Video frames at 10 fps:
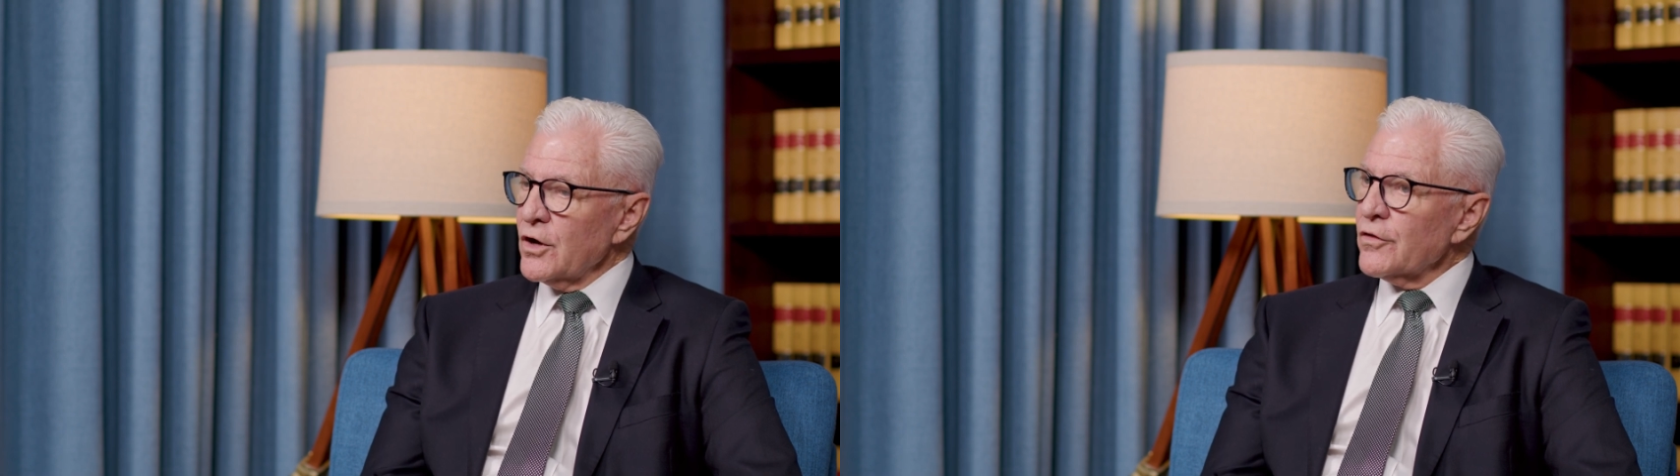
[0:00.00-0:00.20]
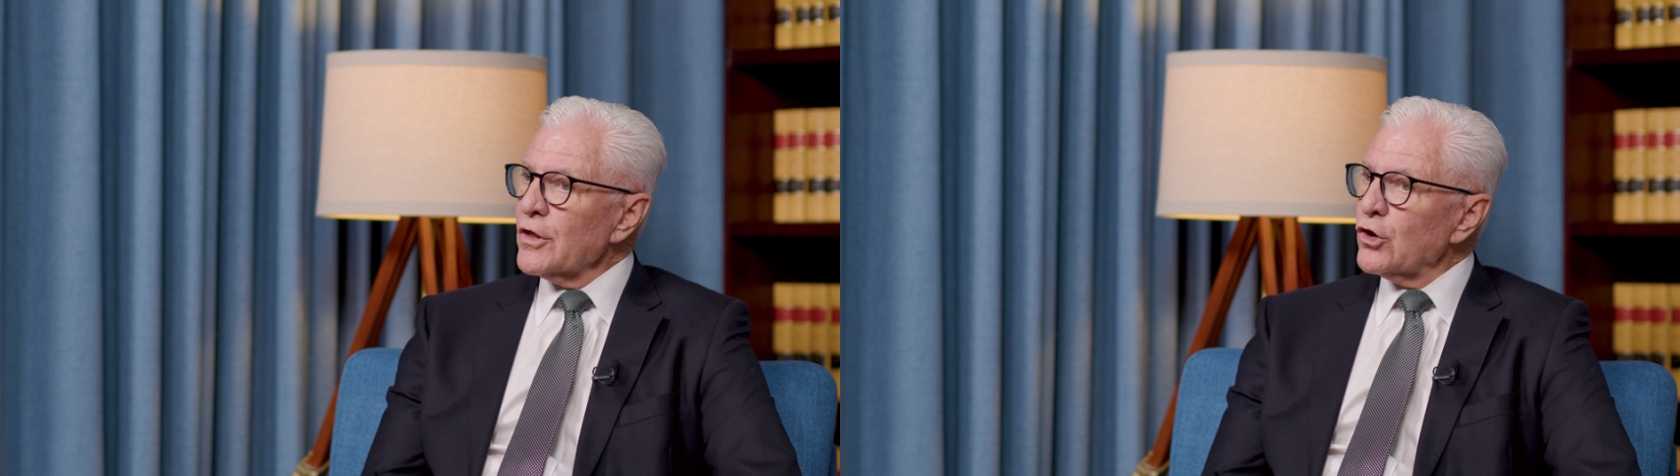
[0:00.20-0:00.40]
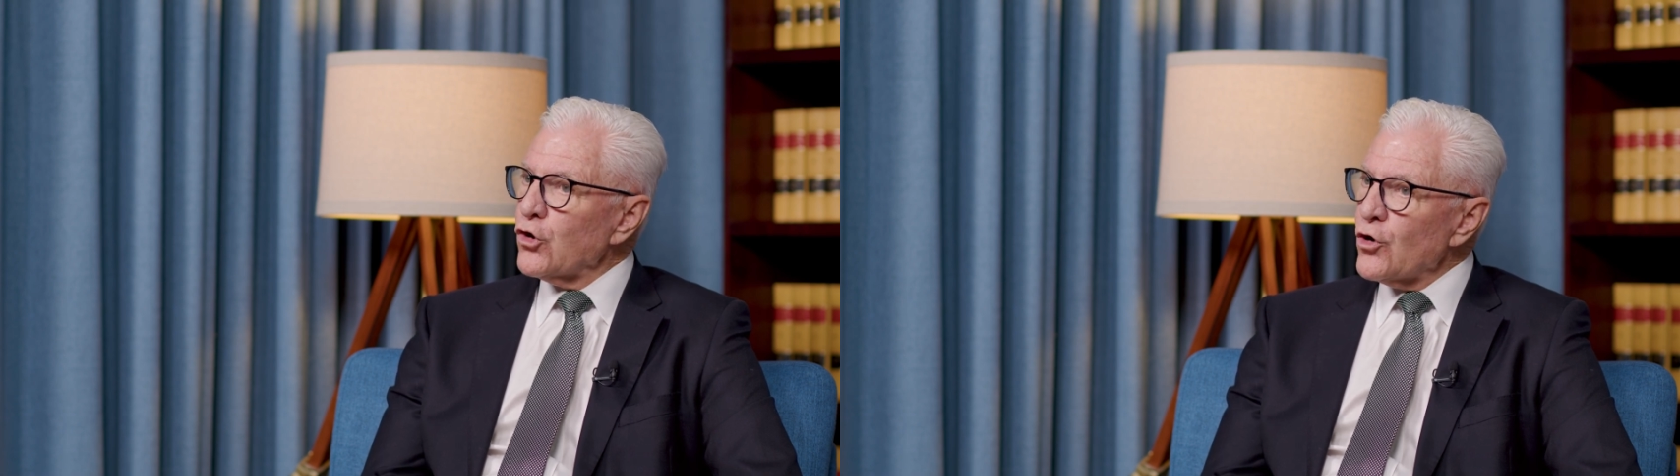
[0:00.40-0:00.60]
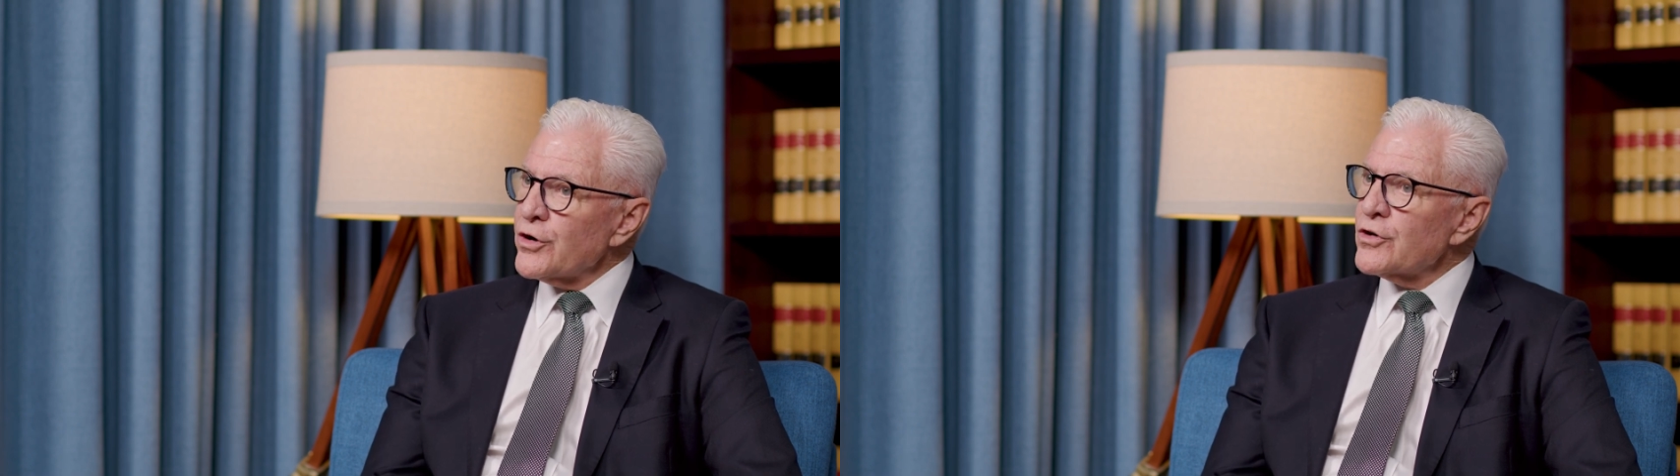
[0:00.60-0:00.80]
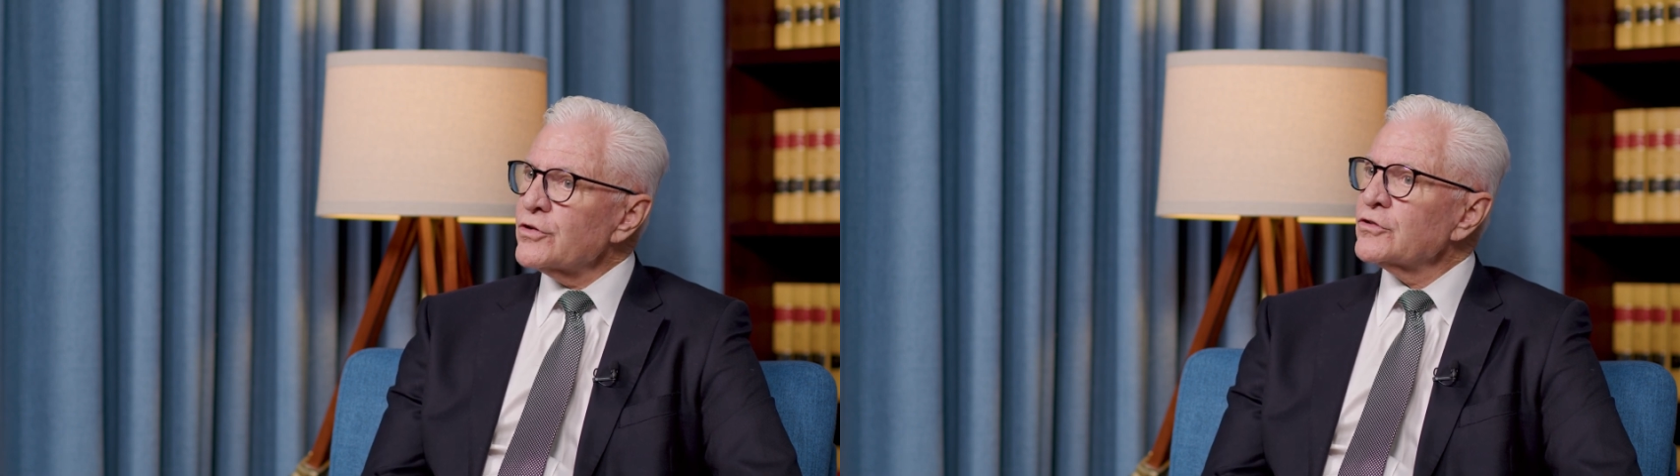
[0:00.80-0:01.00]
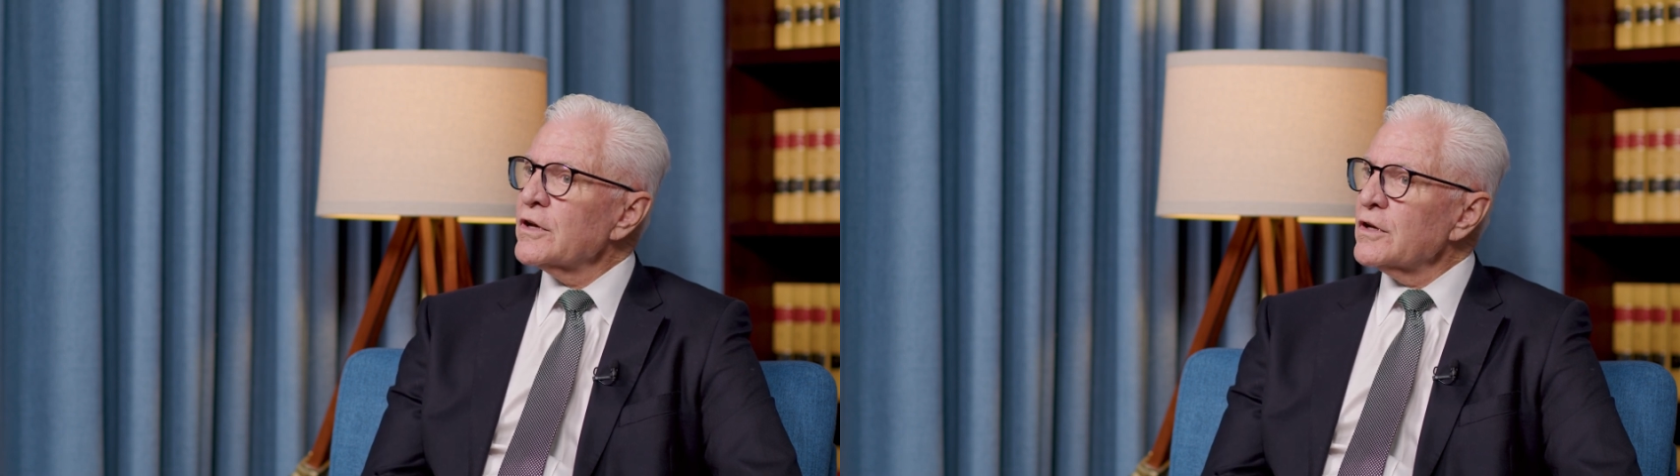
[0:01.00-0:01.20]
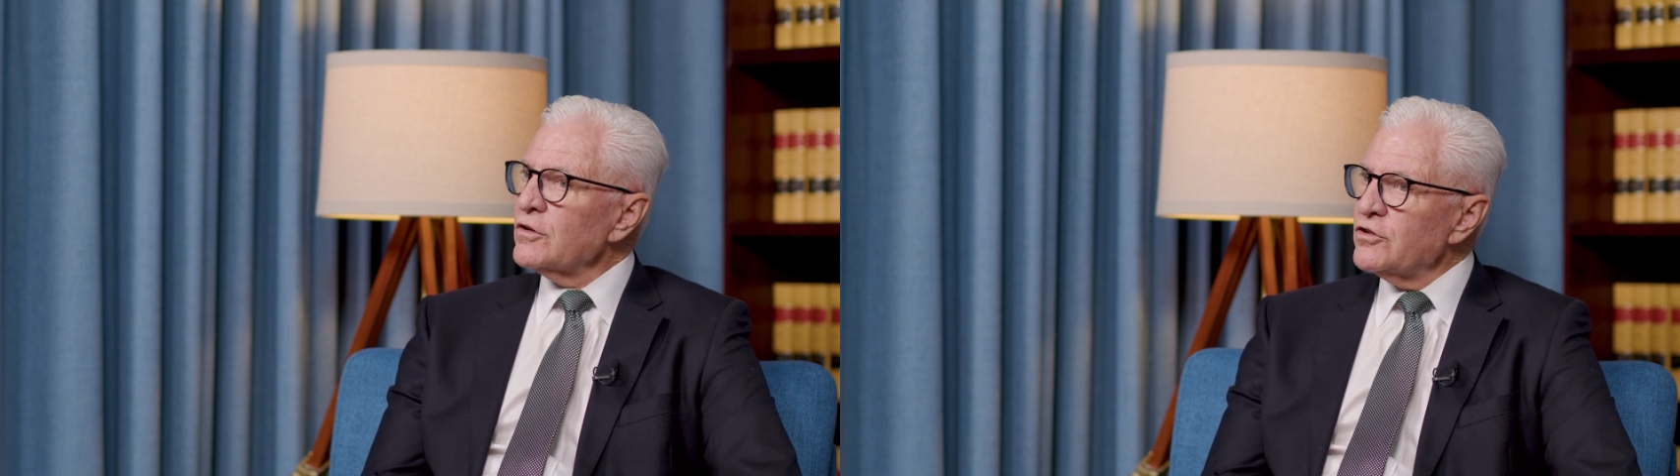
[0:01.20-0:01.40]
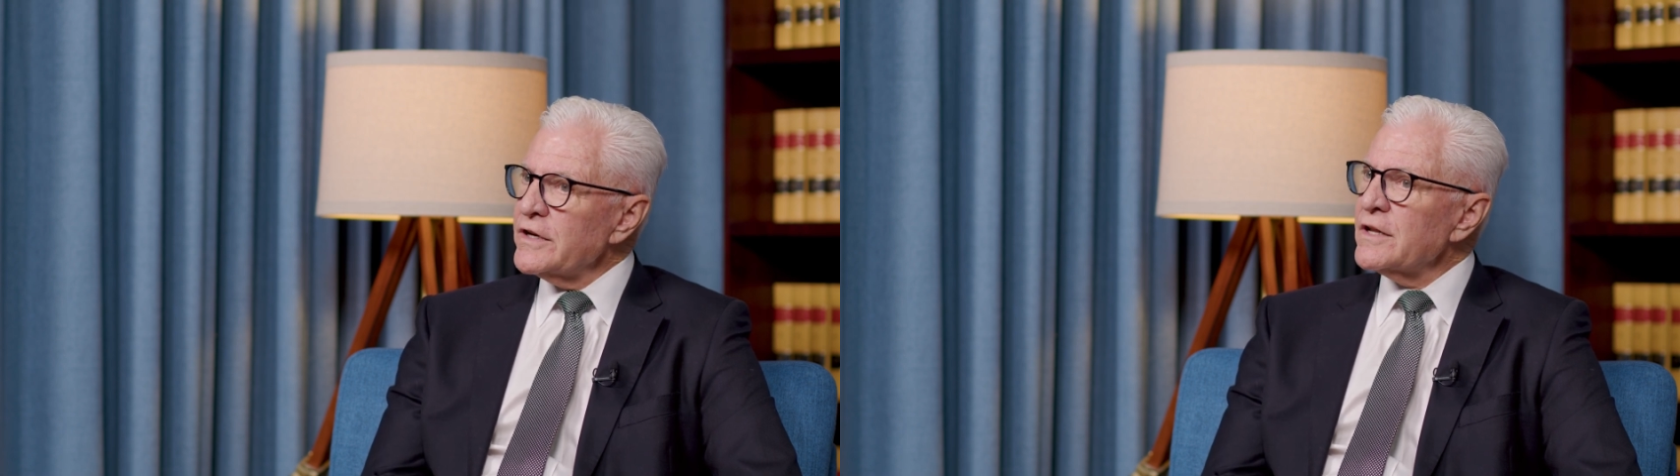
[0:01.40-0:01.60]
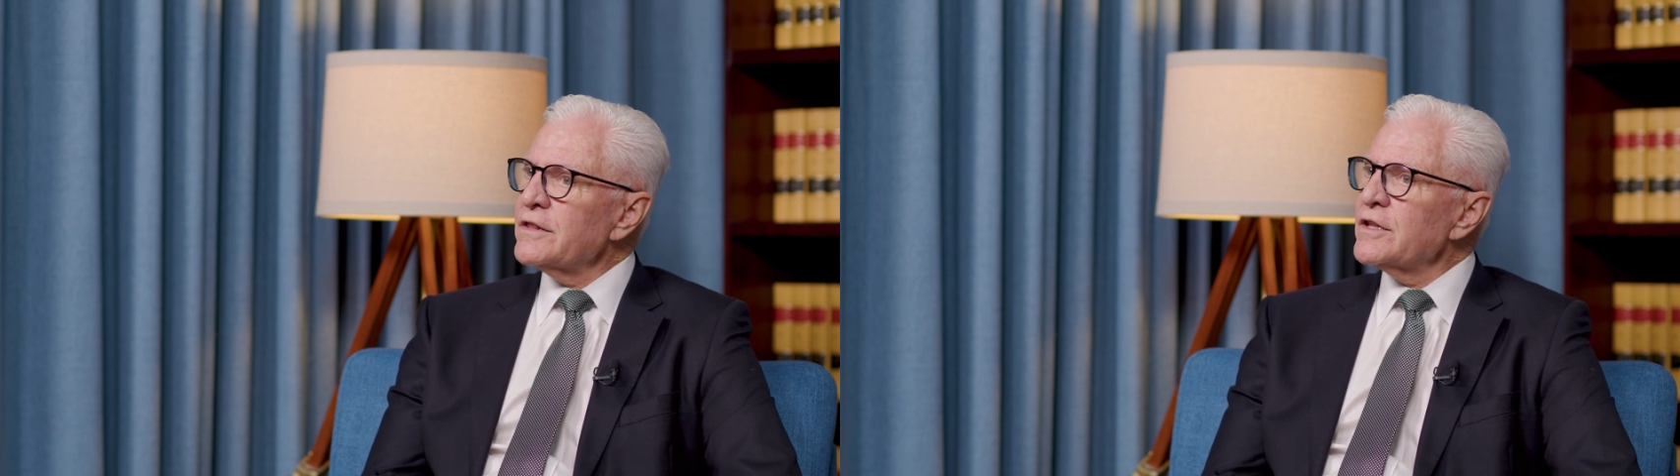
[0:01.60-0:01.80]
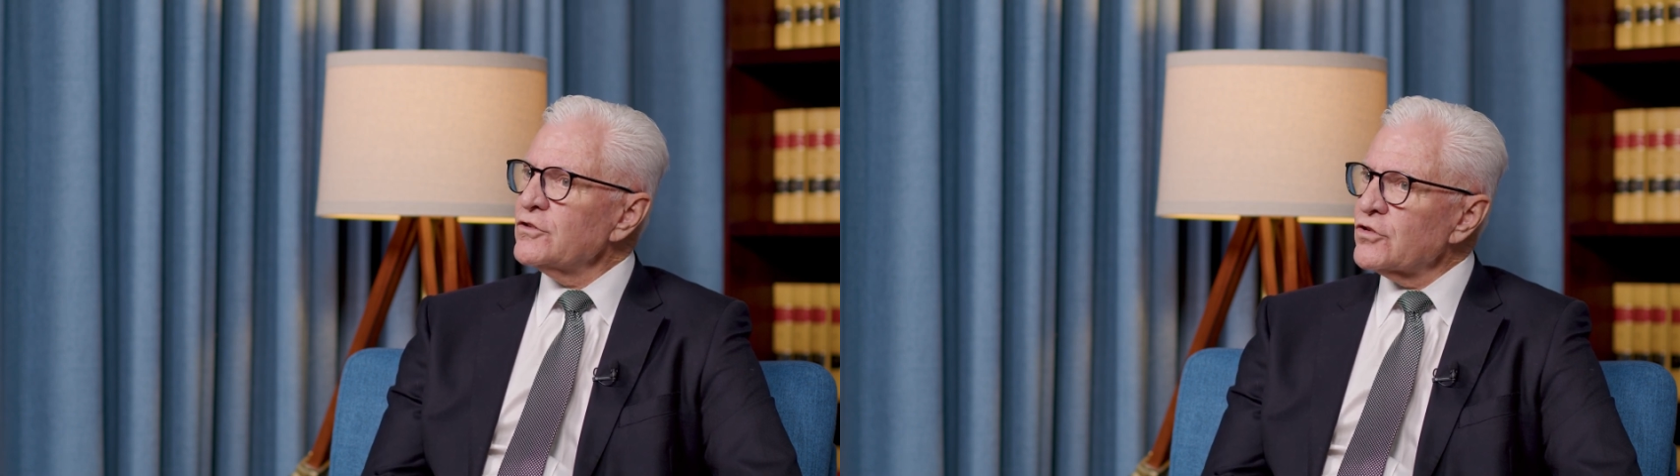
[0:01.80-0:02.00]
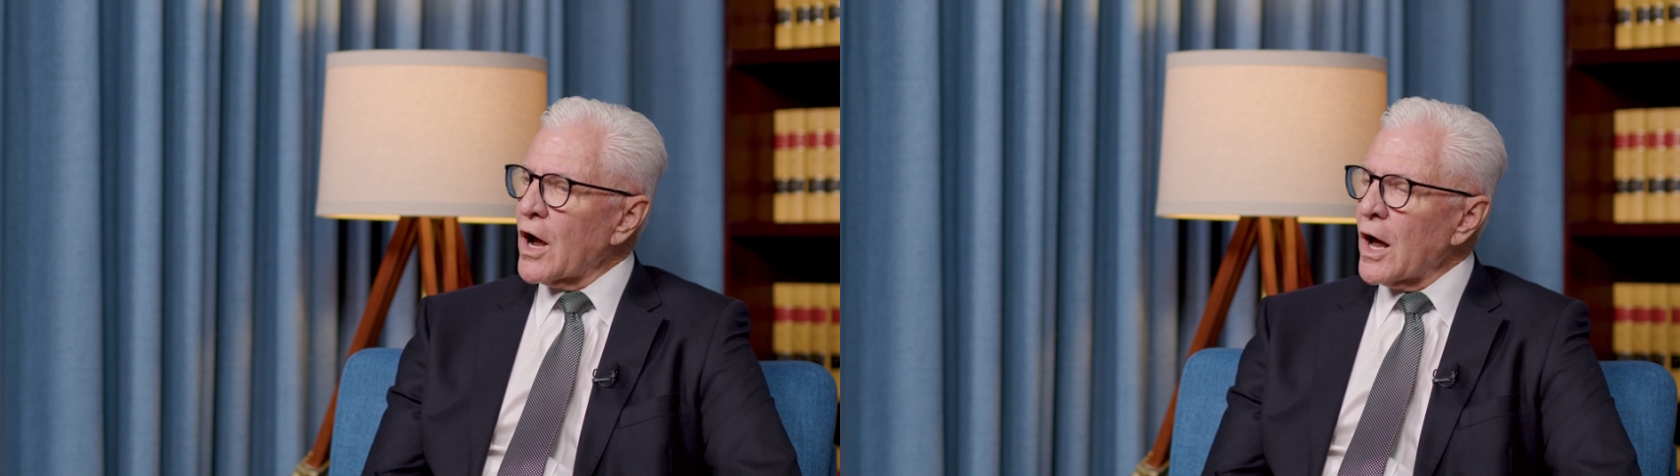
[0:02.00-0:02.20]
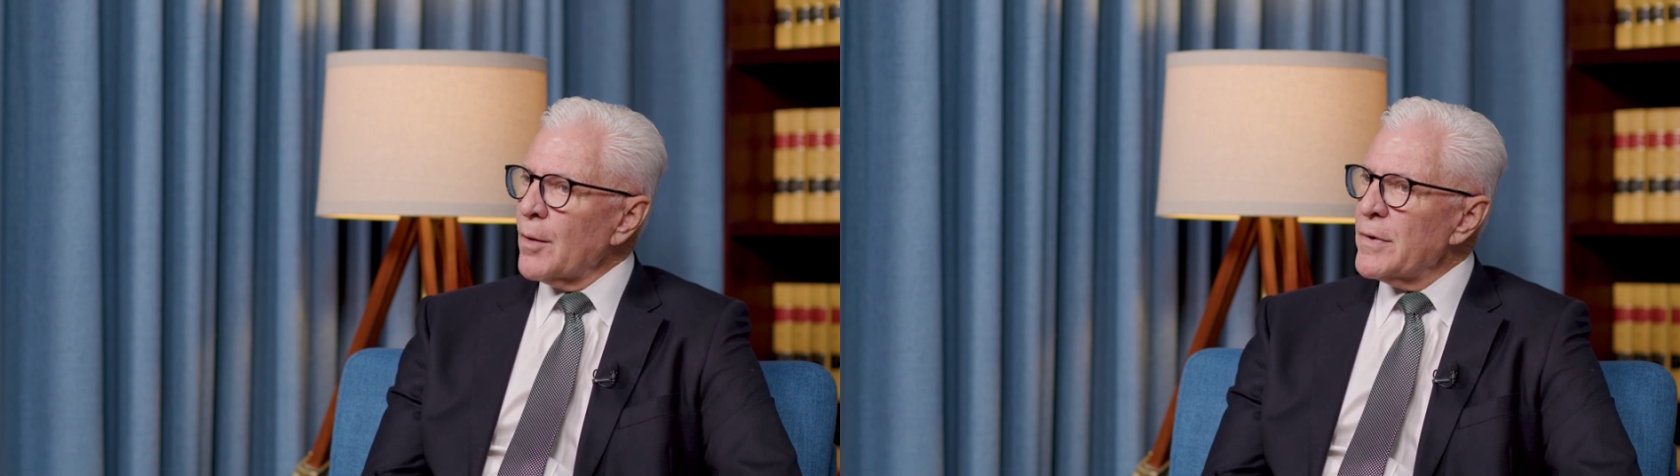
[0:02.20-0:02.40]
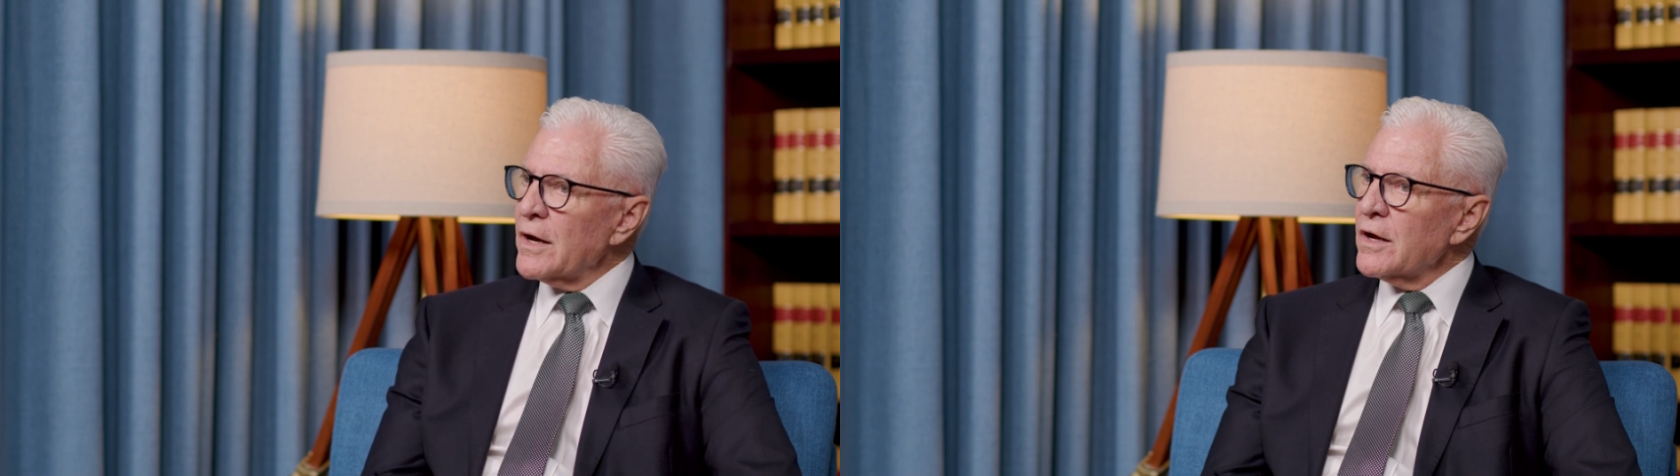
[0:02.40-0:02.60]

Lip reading: The lawyers did the job